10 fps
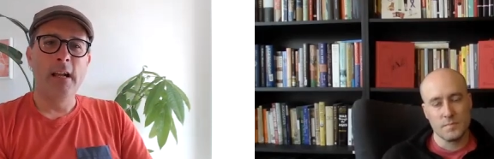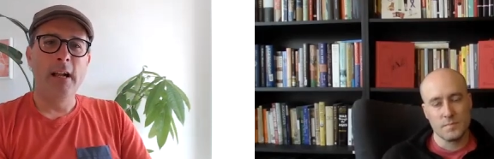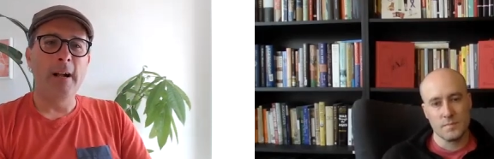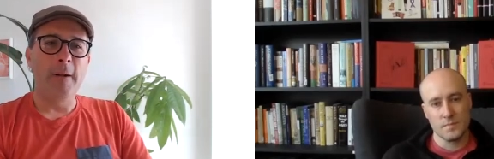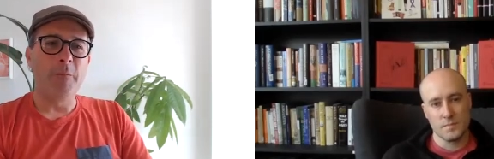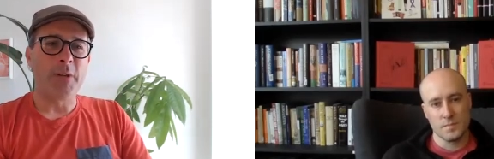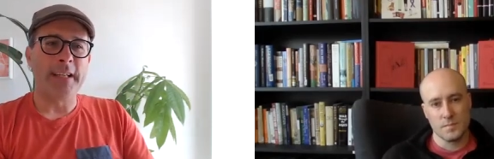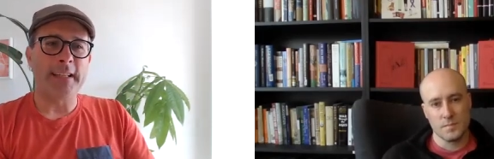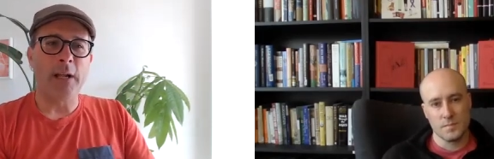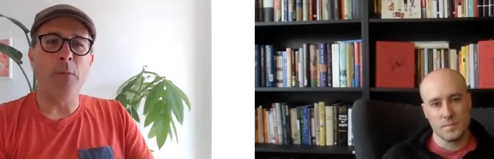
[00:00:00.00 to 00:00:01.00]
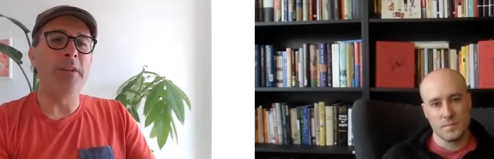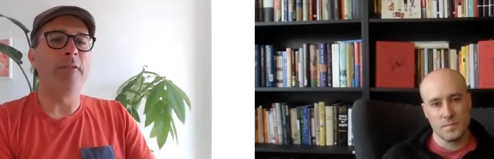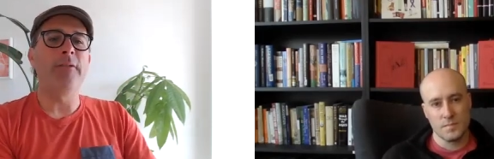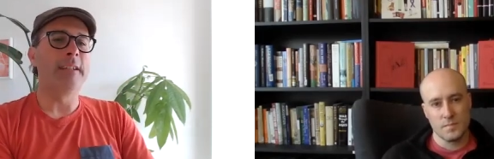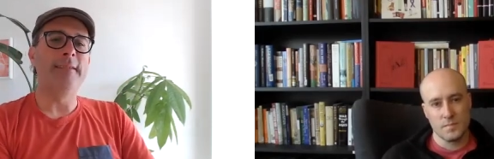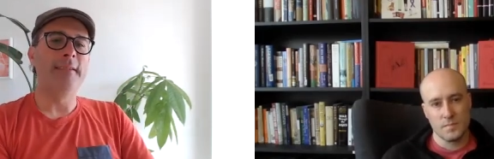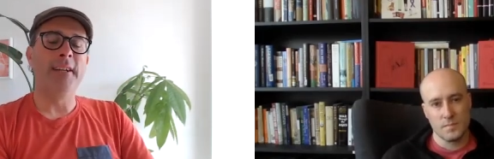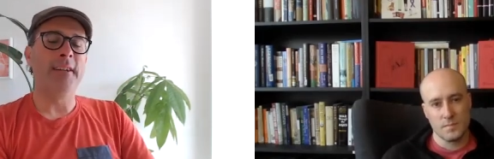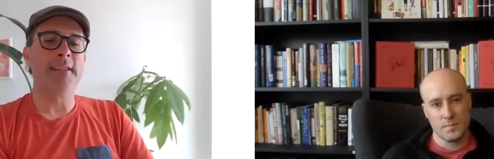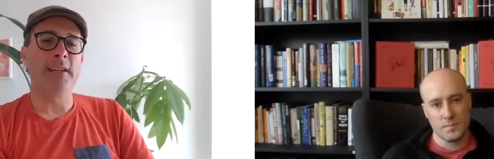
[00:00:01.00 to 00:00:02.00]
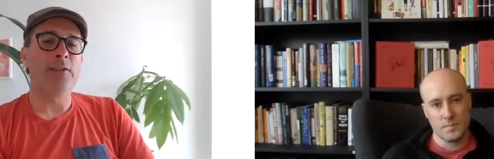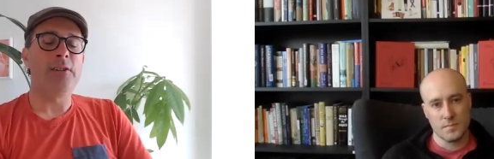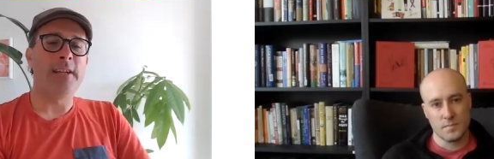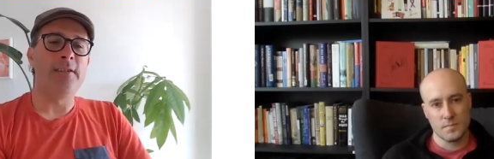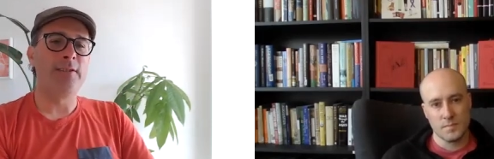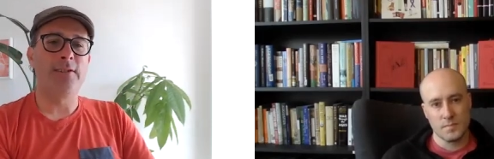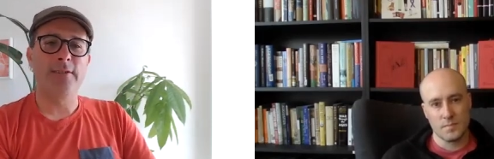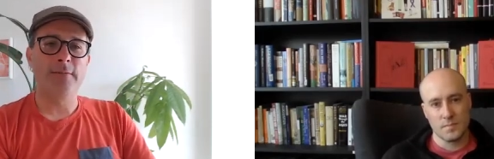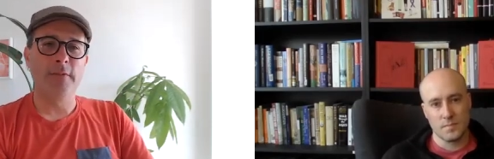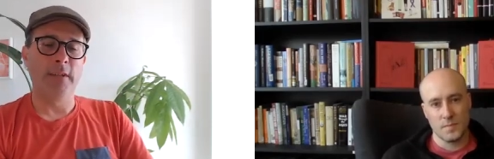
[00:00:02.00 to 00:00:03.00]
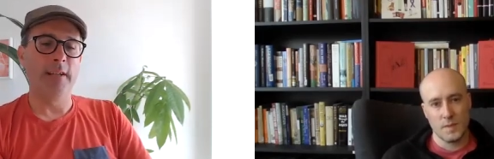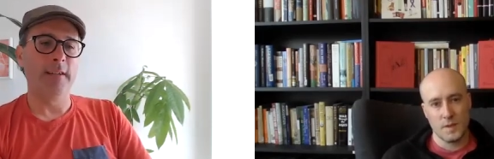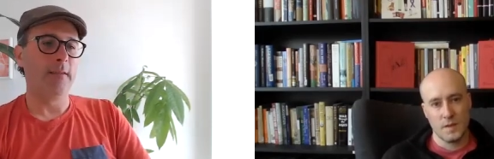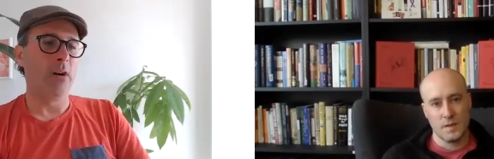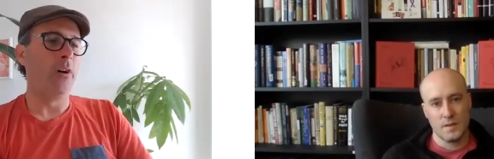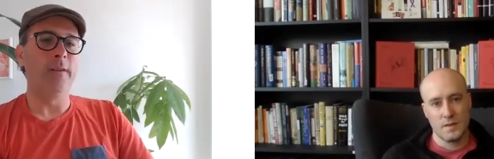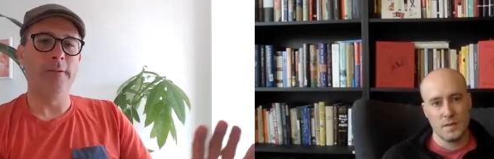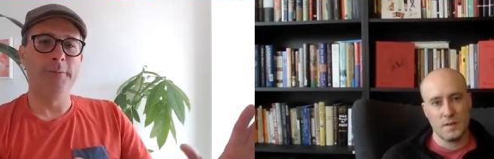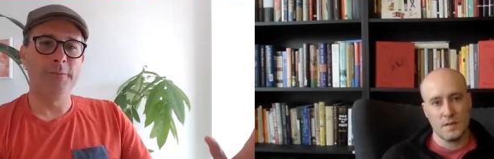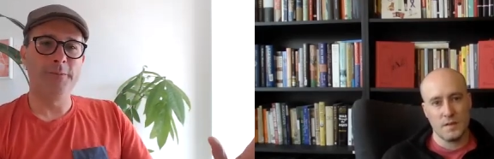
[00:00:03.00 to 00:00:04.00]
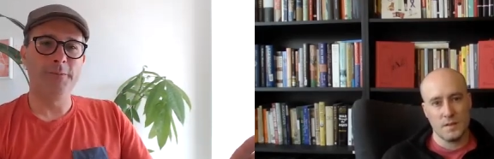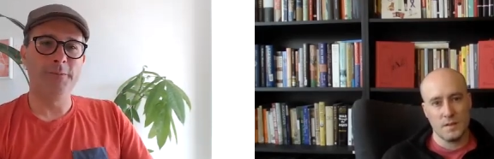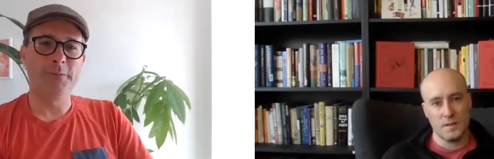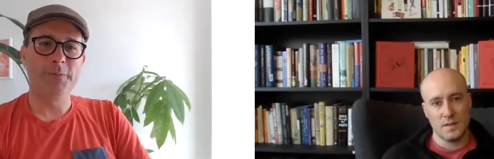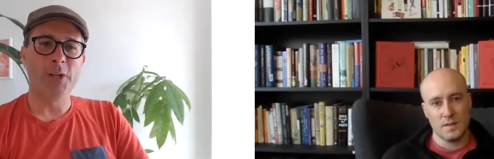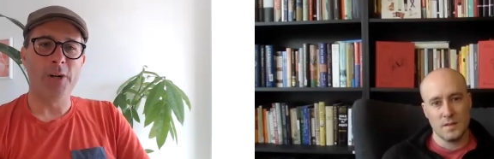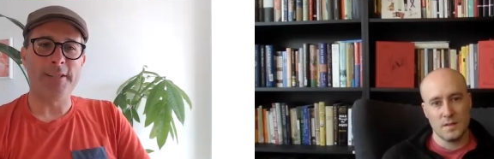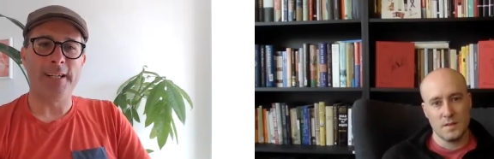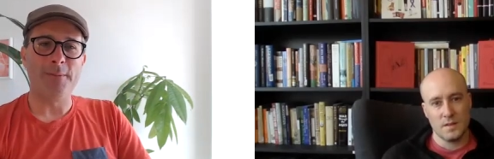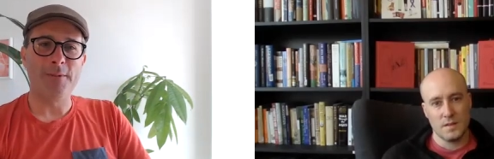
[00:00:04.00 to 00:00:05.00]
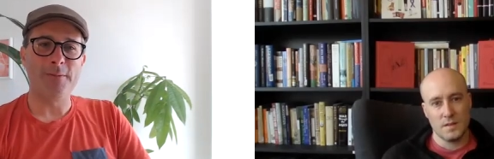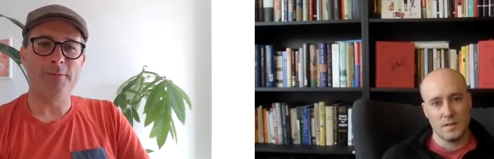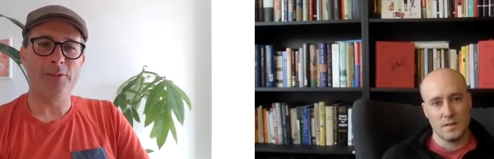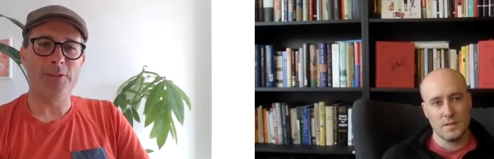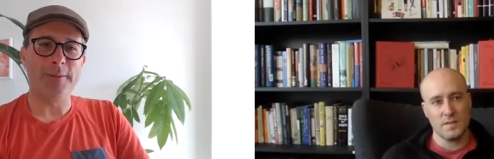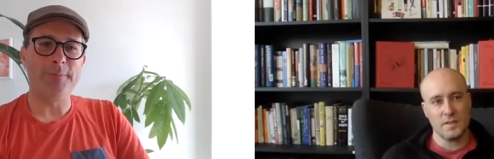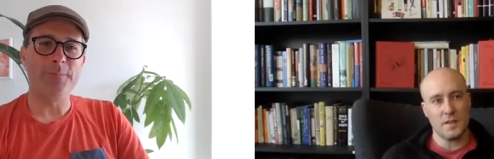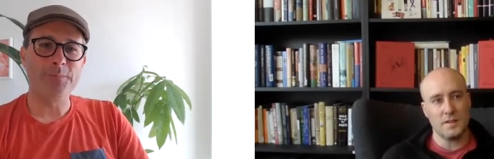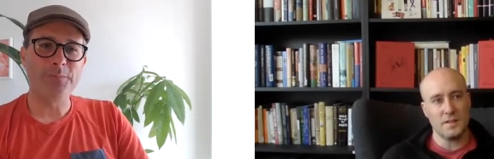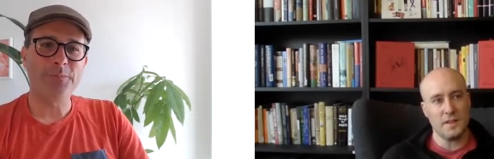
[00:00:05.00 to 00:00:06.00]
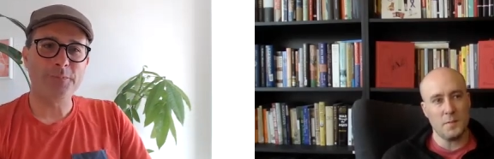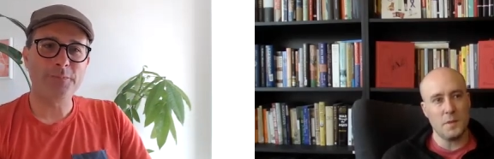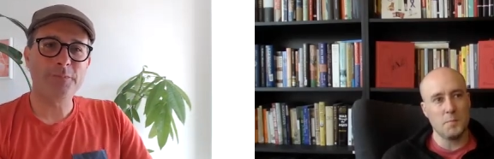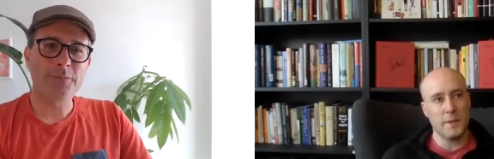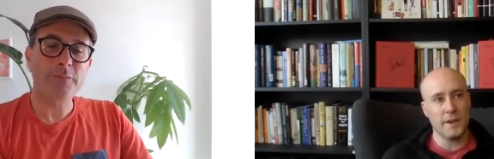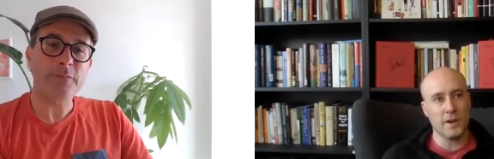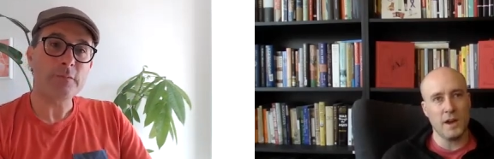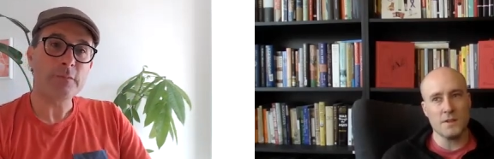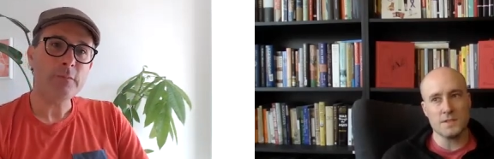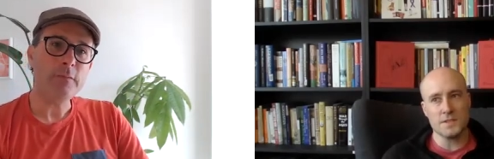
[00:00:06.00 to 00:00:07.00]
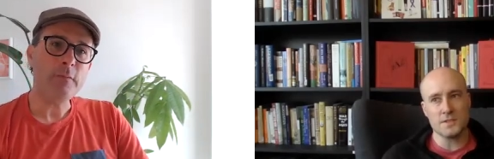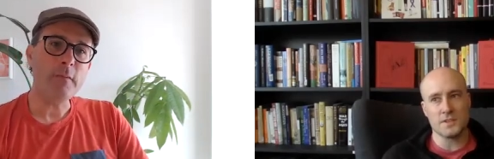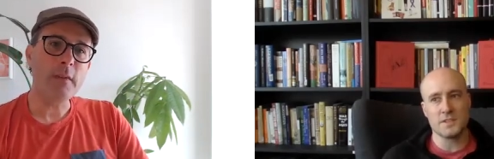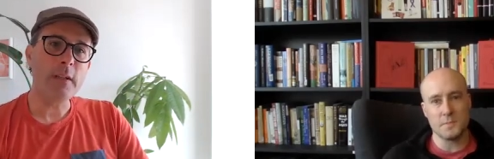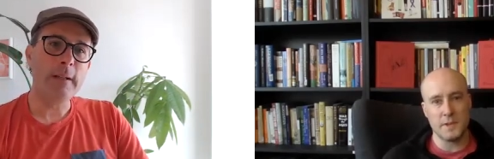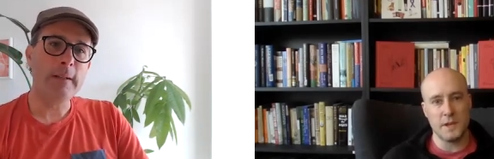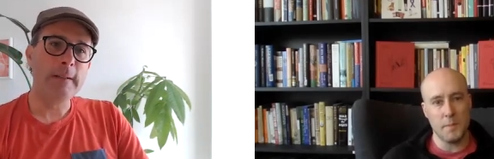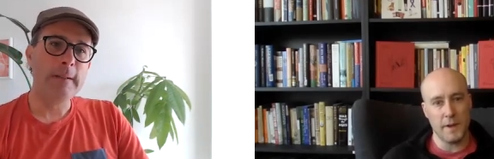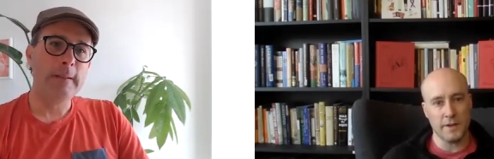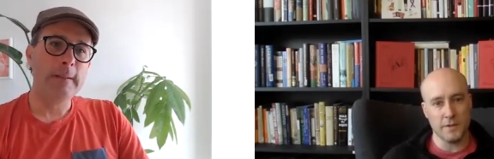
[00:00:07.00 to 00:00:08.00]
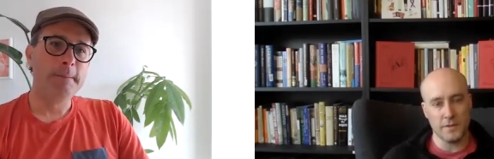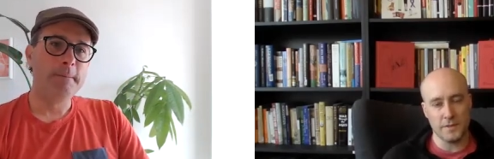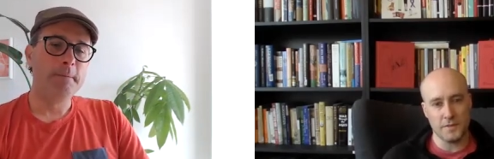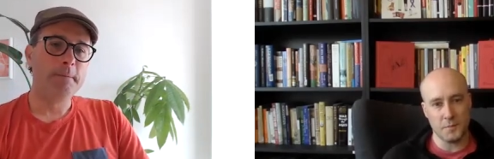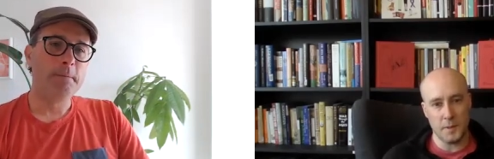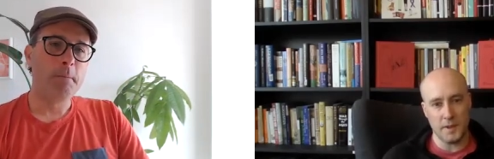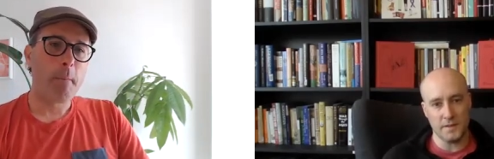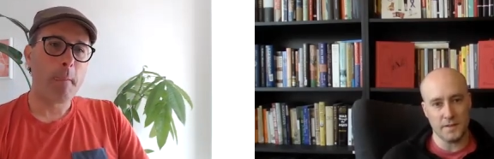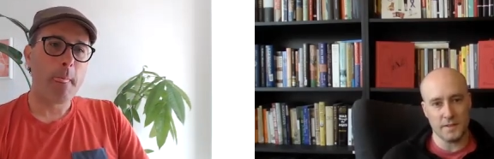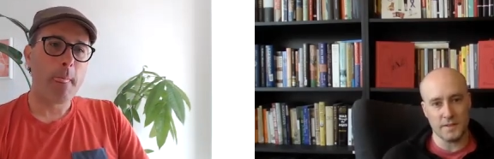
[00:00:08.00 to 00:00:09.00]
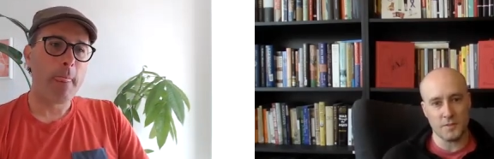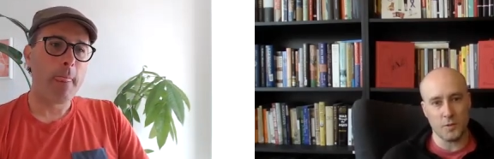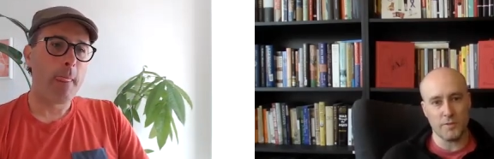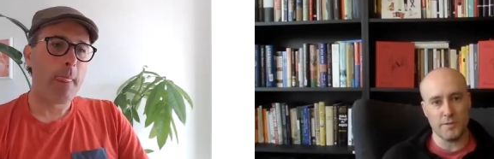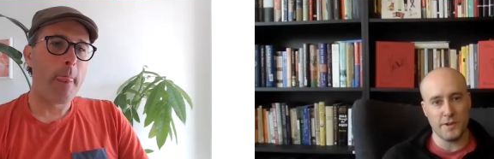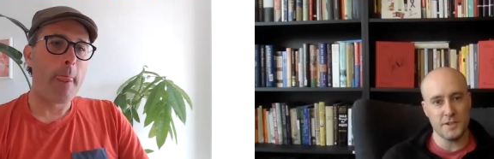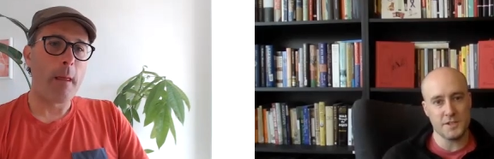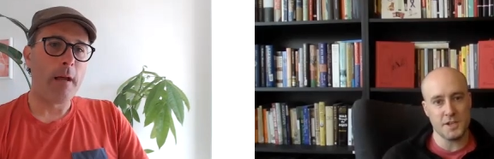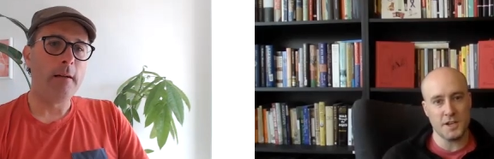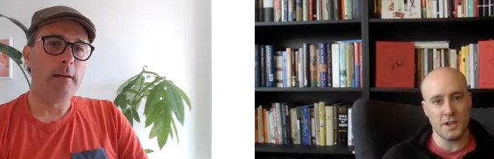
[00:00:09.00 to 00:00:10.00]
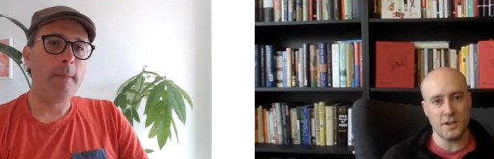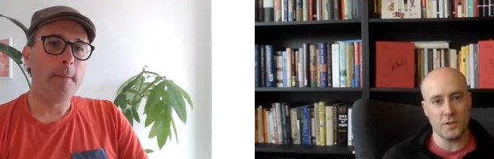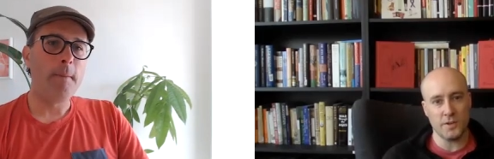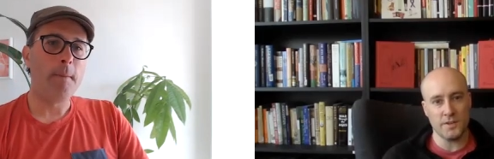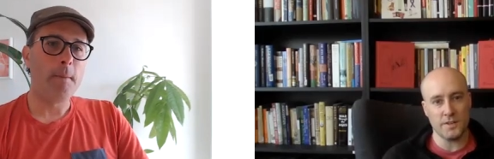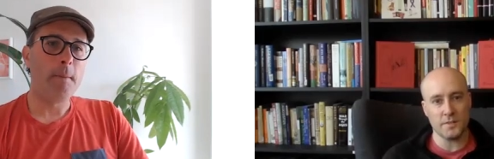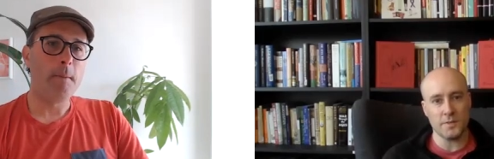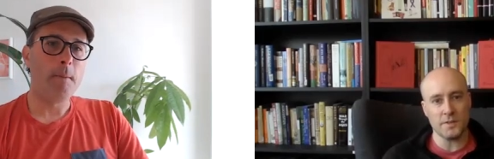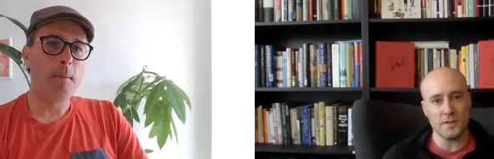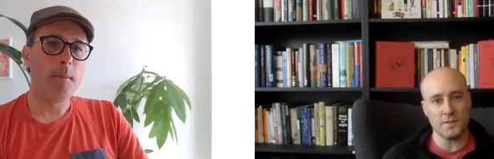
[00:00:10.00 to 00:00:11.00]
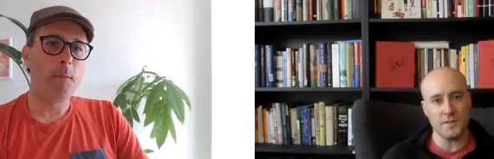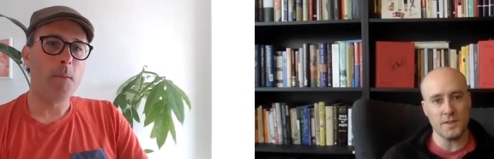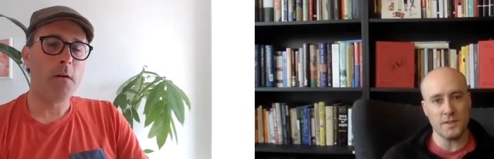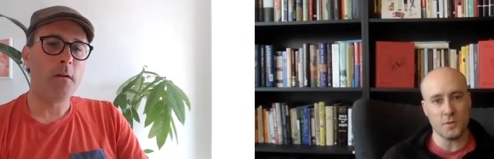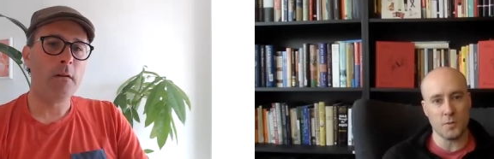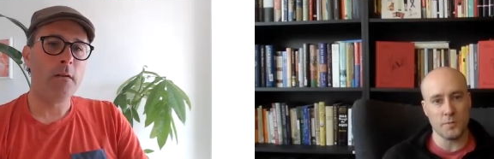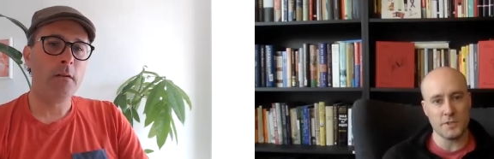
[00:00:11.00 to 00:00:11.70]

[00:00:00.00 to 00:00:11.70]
Speaker 1: Um, so I think that will definitely, it, it's going to change uh, all all types for sure.
Speaker 2: Does that mean bigger houses or does it mean a better use of space? Like is square footage going to increase as a result of this or are we